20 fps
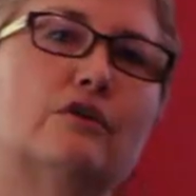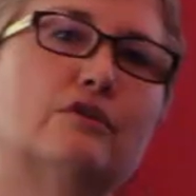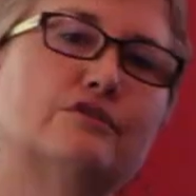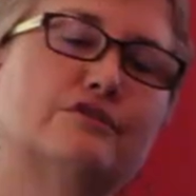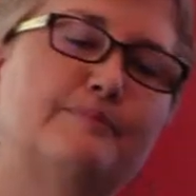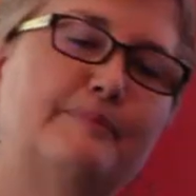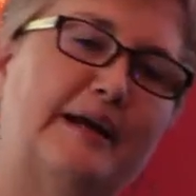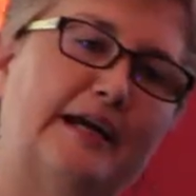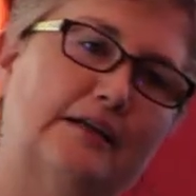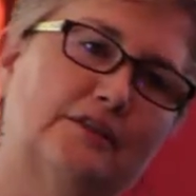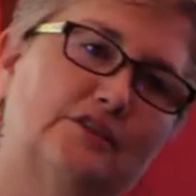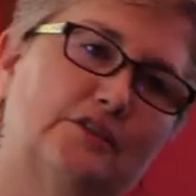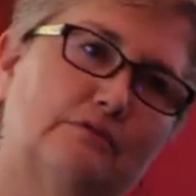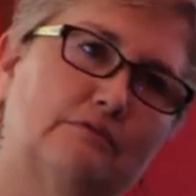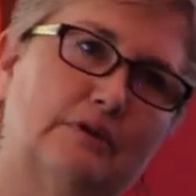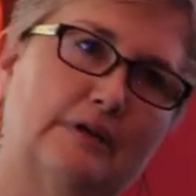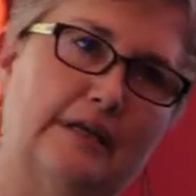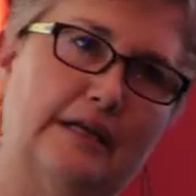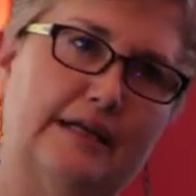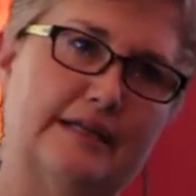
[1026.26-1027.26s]
goes back to
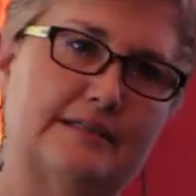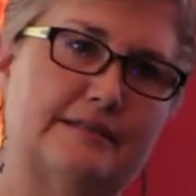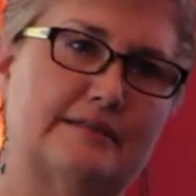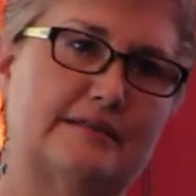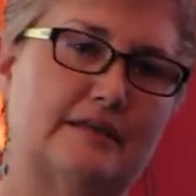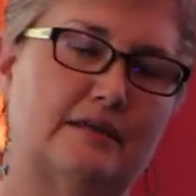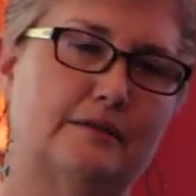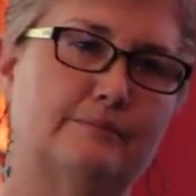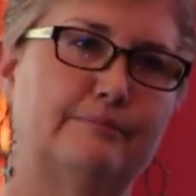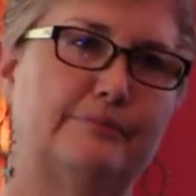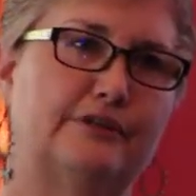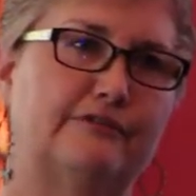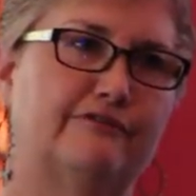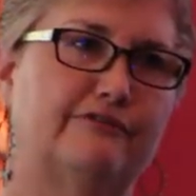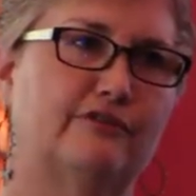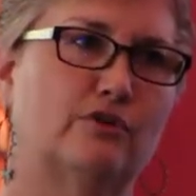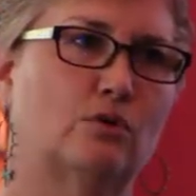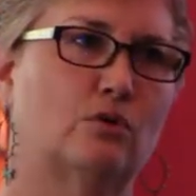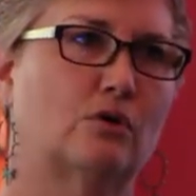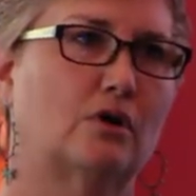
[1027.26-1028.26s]
what I said
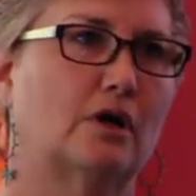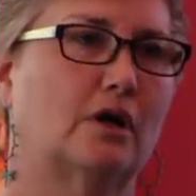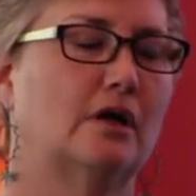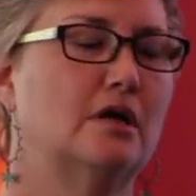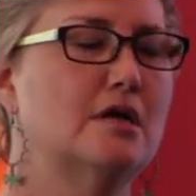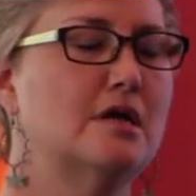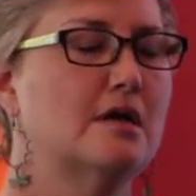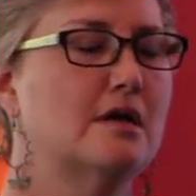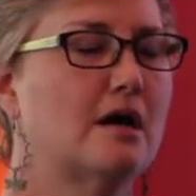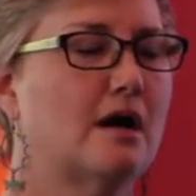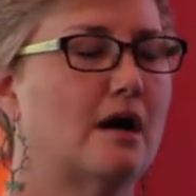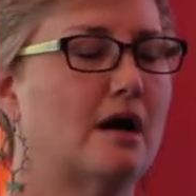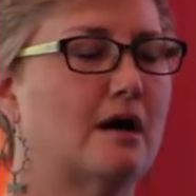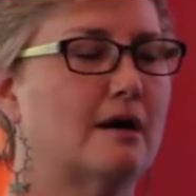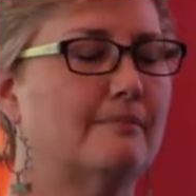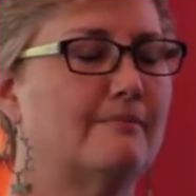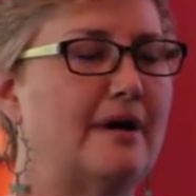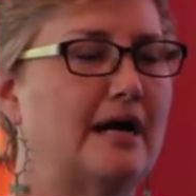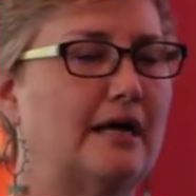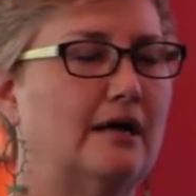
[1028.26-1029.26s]
before
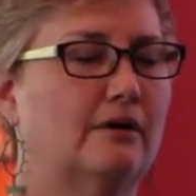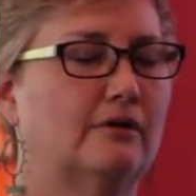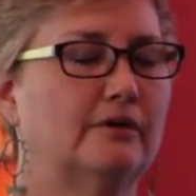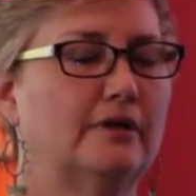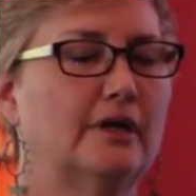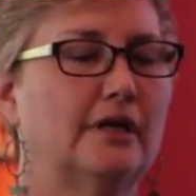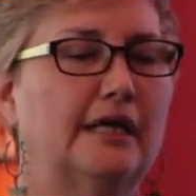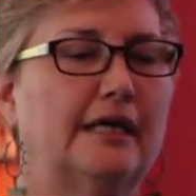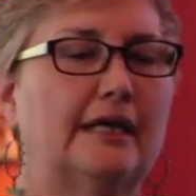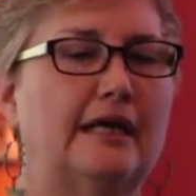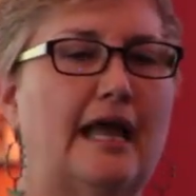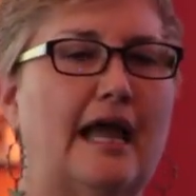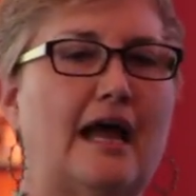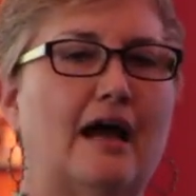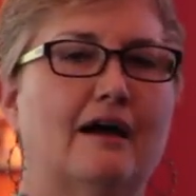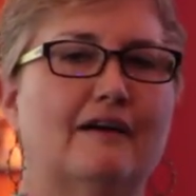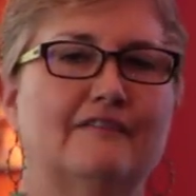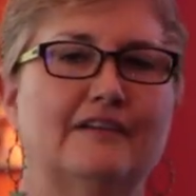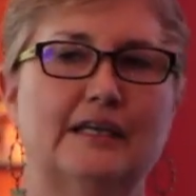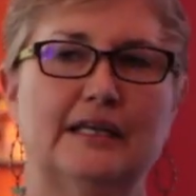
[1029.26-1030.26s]
about
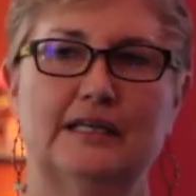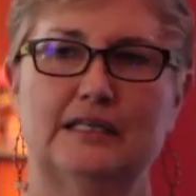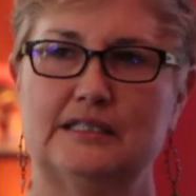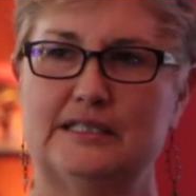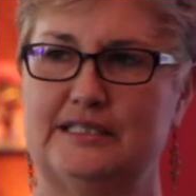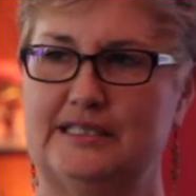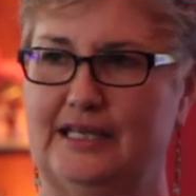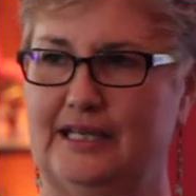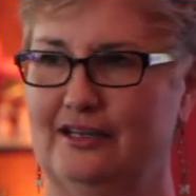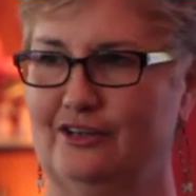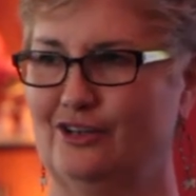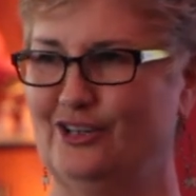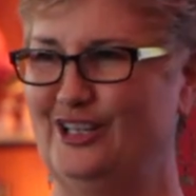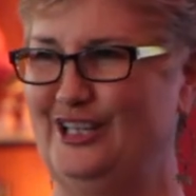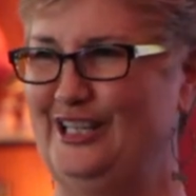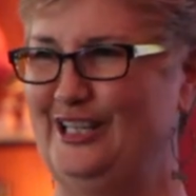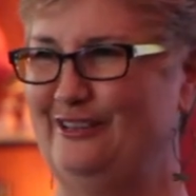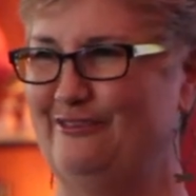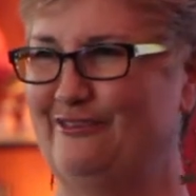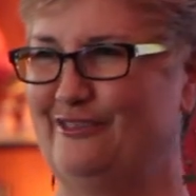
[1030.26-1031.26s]
having
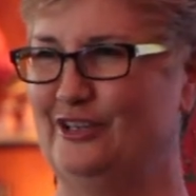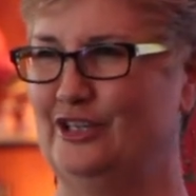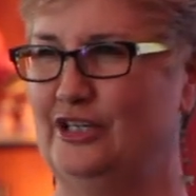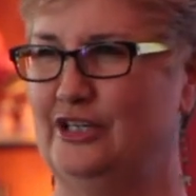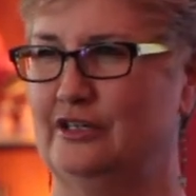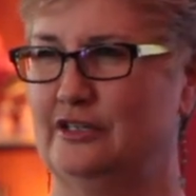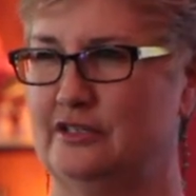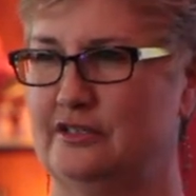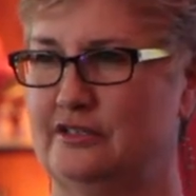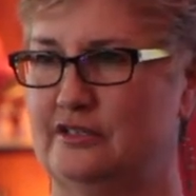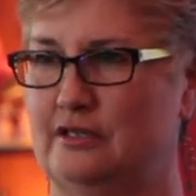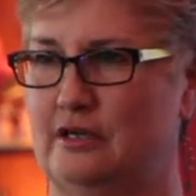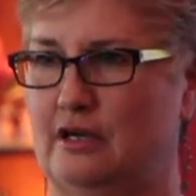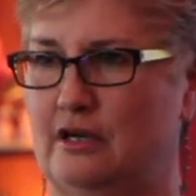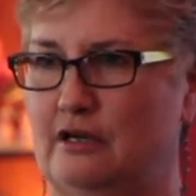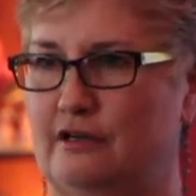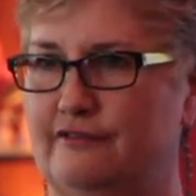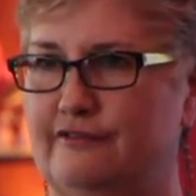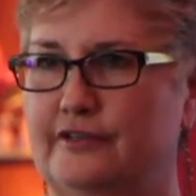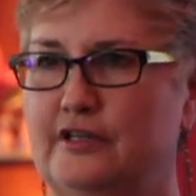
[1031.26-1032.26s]
integrity for
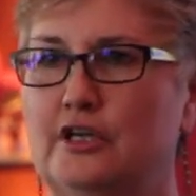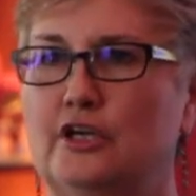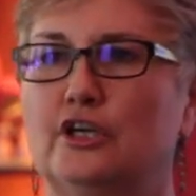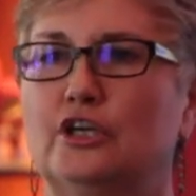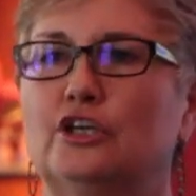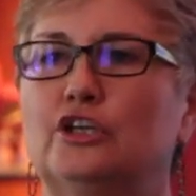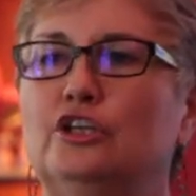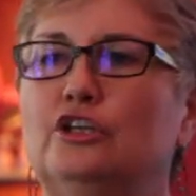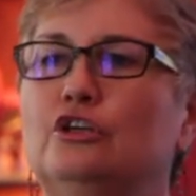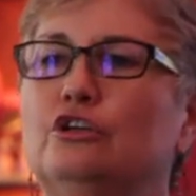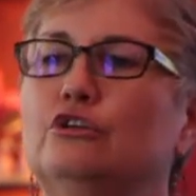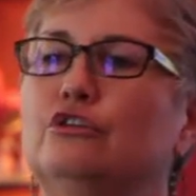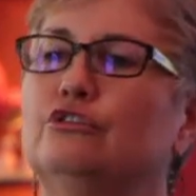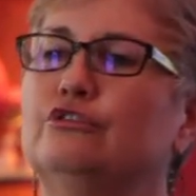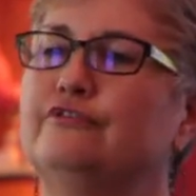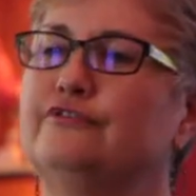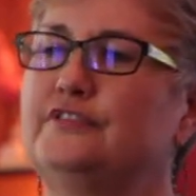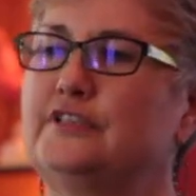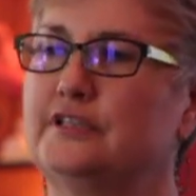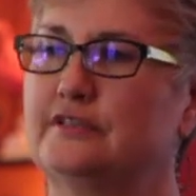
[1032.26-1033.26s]
yourself.
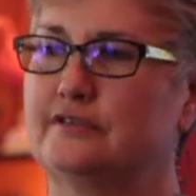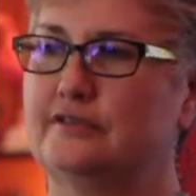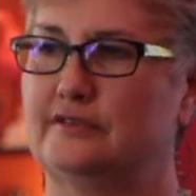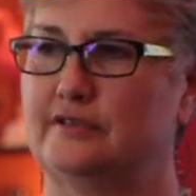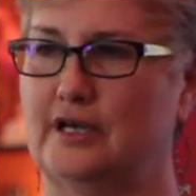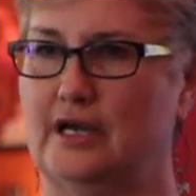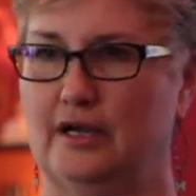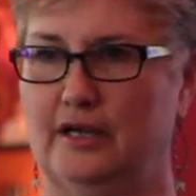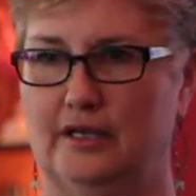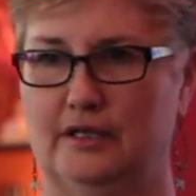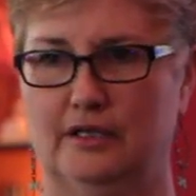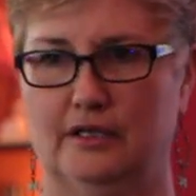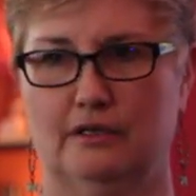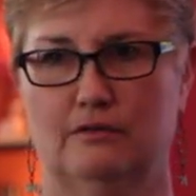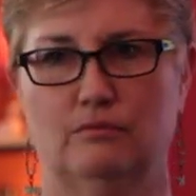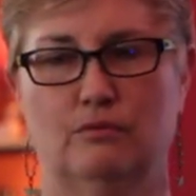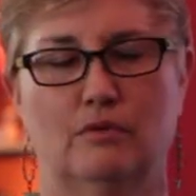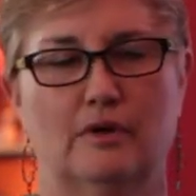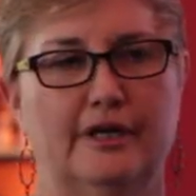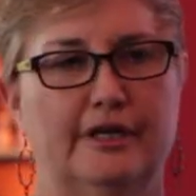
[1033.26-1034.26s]
You've
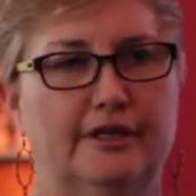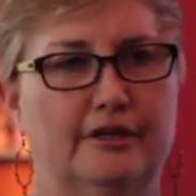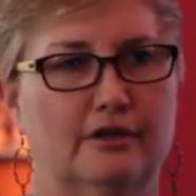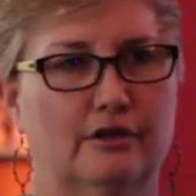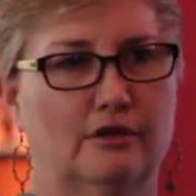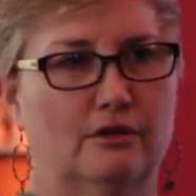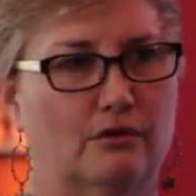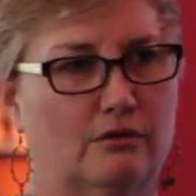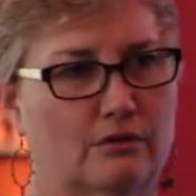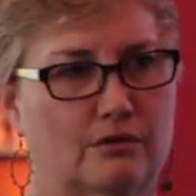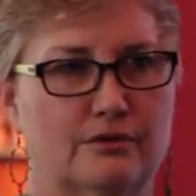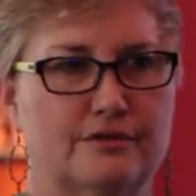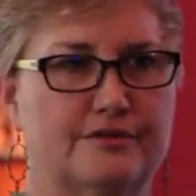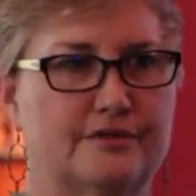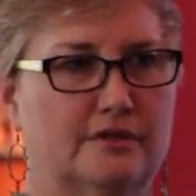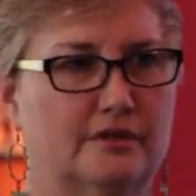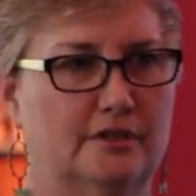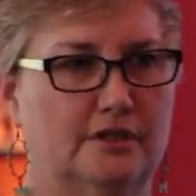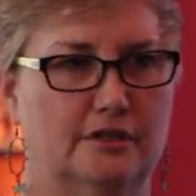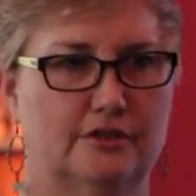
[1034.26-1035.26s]
decided what your
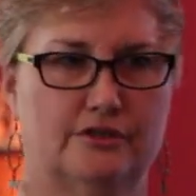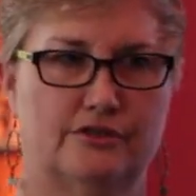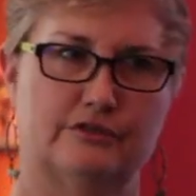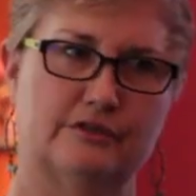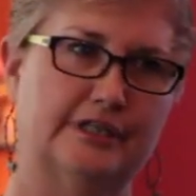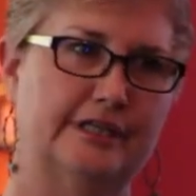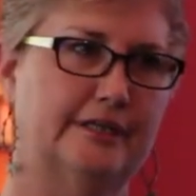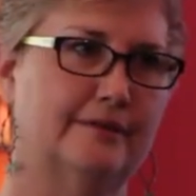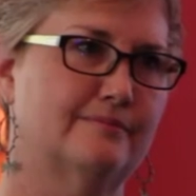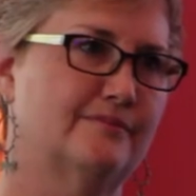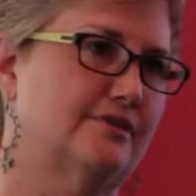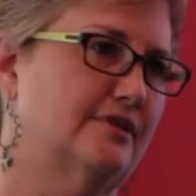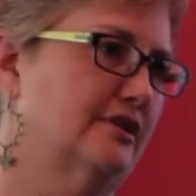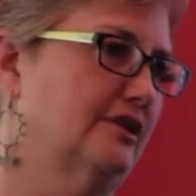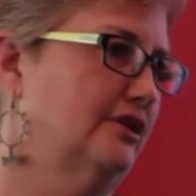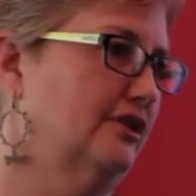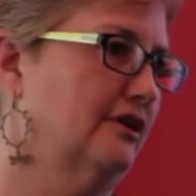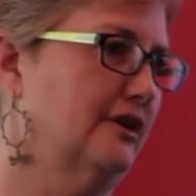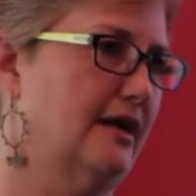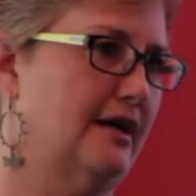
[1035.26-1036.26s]
goals and your dreams
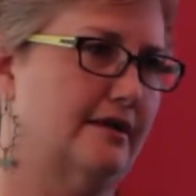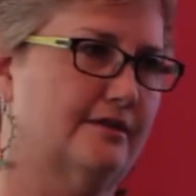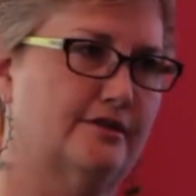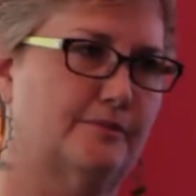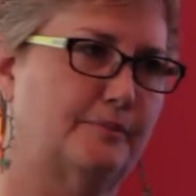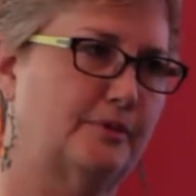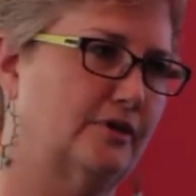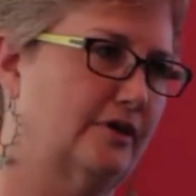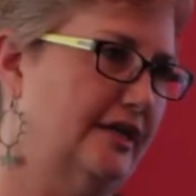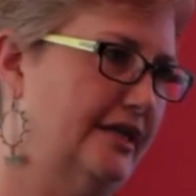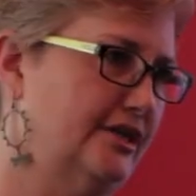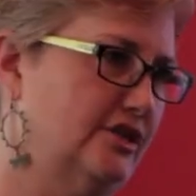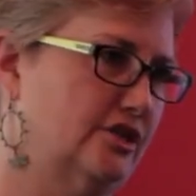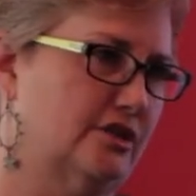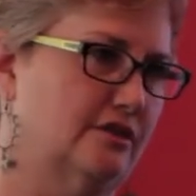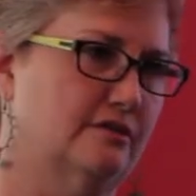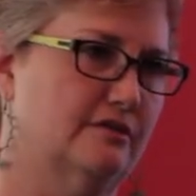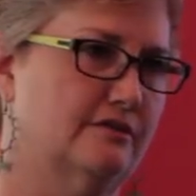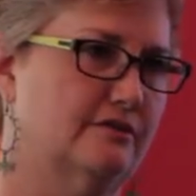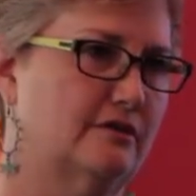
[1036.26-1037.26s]
and your
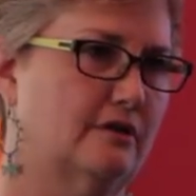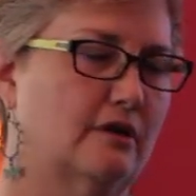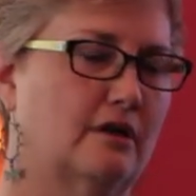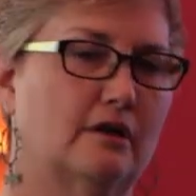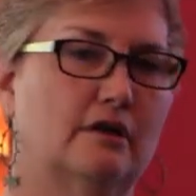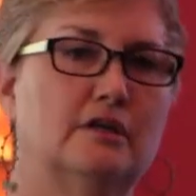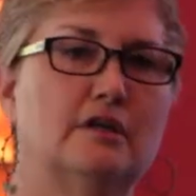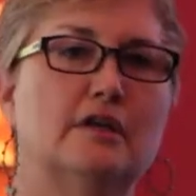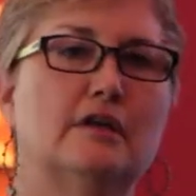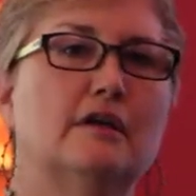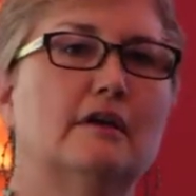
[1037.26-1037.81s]
aspirations are.